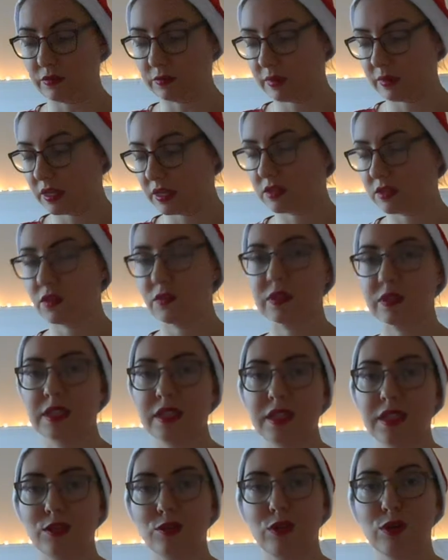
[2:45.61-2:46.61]
Because obviously
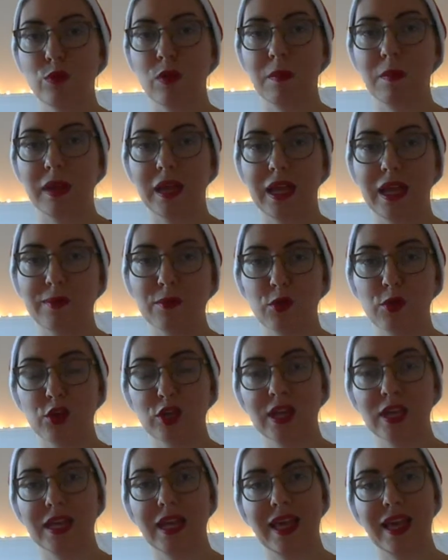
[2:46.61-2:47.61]
there's only 1 plate, I'm not
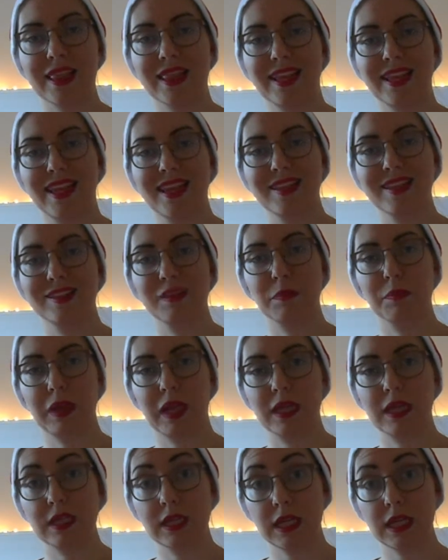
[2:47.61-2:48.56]
going to get the kids a plate